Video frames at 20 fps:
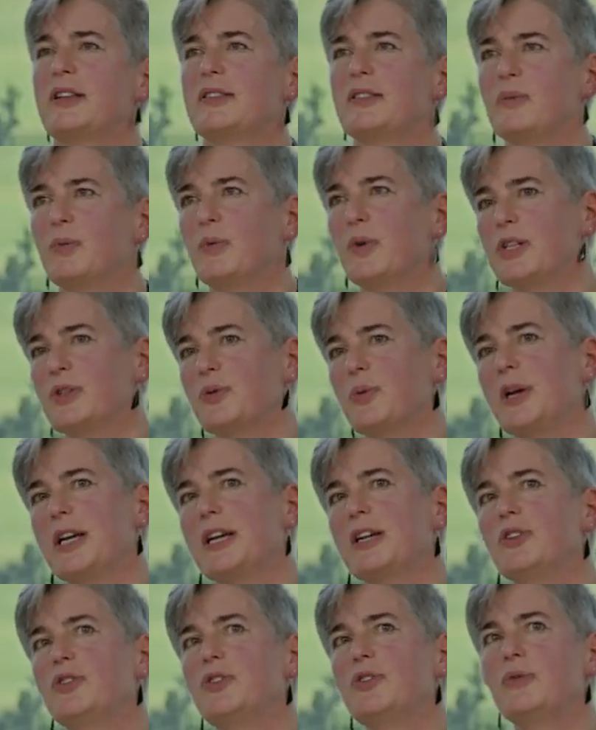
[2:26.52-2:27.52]
ways in which we
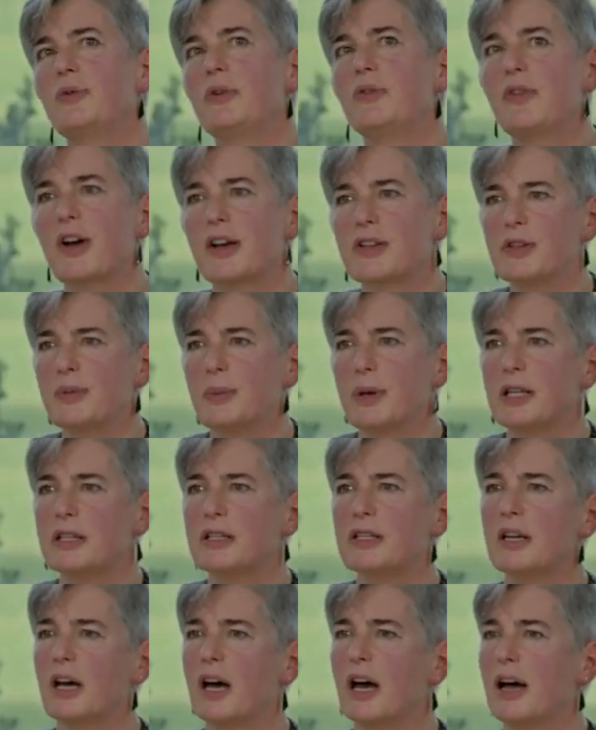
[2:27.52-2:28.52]
can do
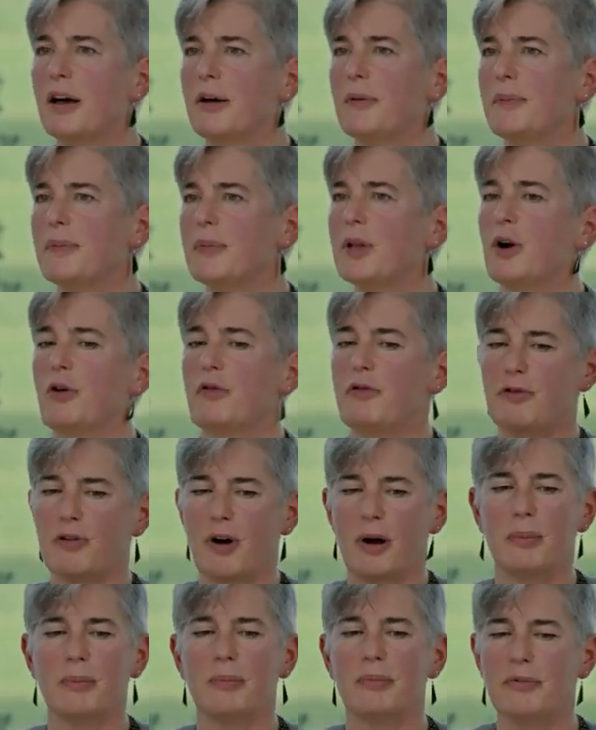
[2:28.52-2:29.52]
investment, um, you know,
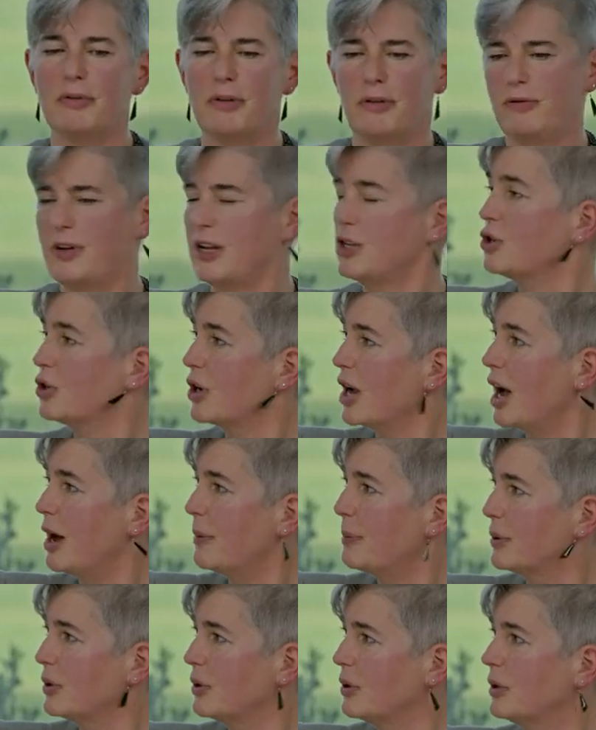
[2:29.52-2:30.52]
from venture
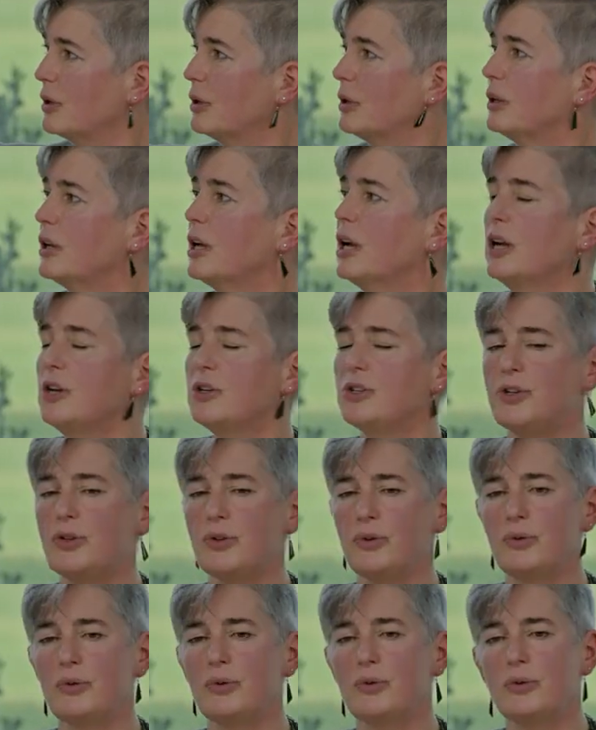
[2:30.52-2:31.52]
capital
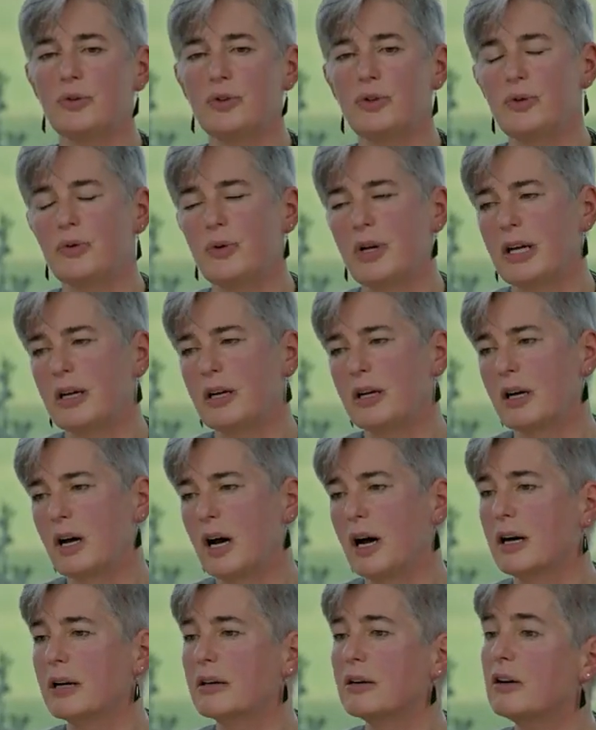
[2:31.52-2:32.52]
to doing
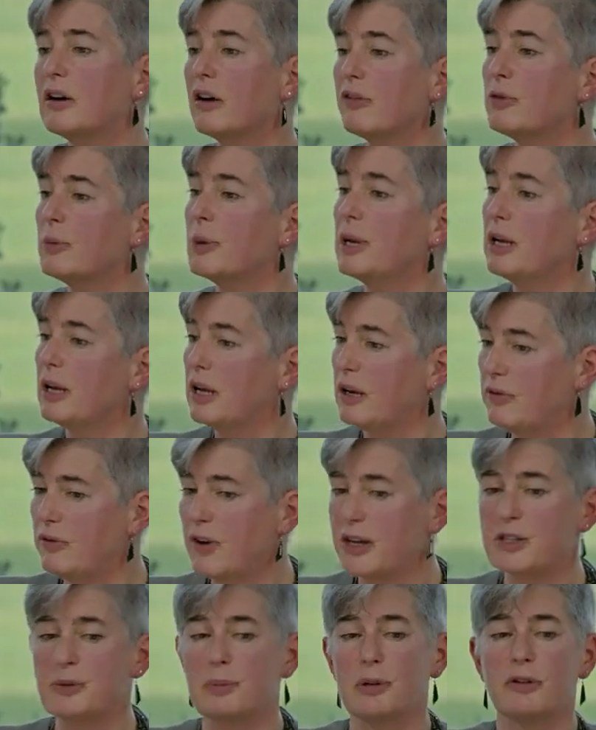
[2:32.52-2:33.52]
uh, government
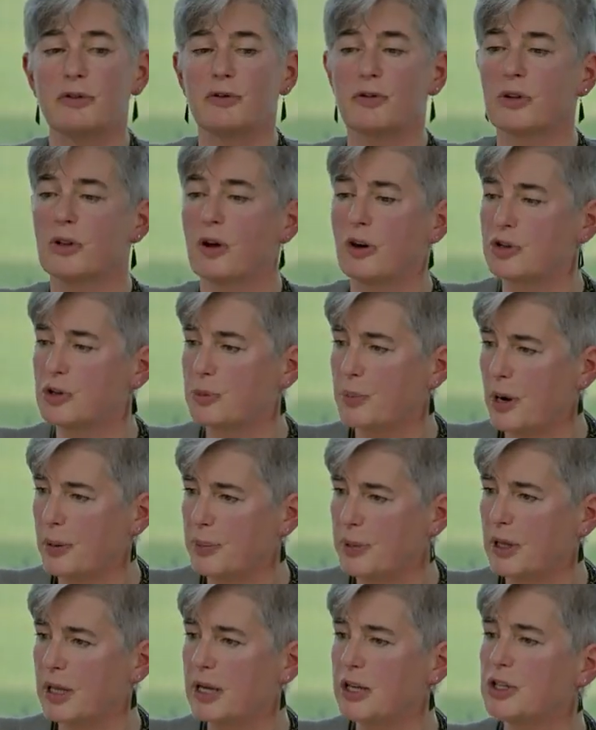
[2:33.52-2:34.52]
investment for larger
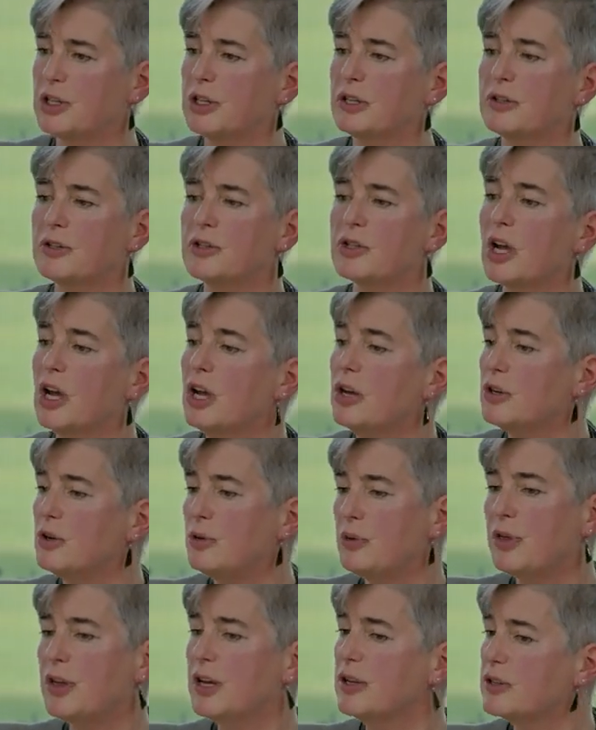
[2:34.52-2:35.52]
populations
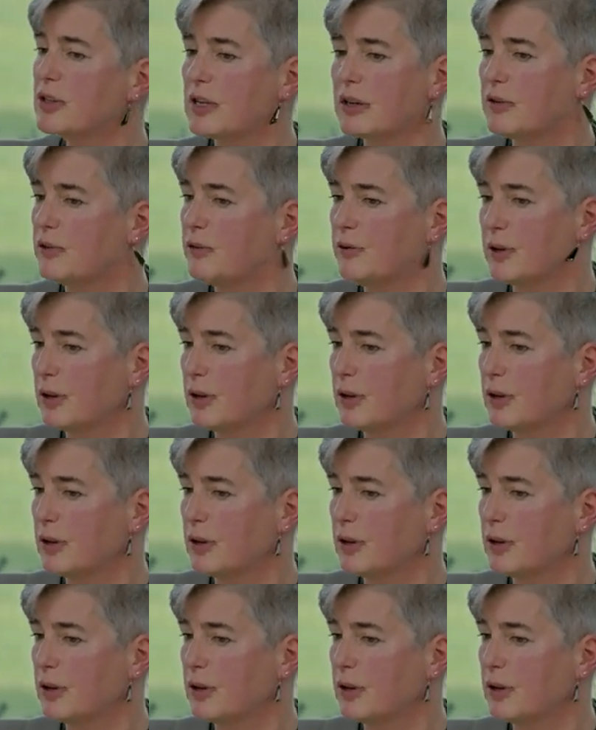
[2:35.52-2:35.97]
to things like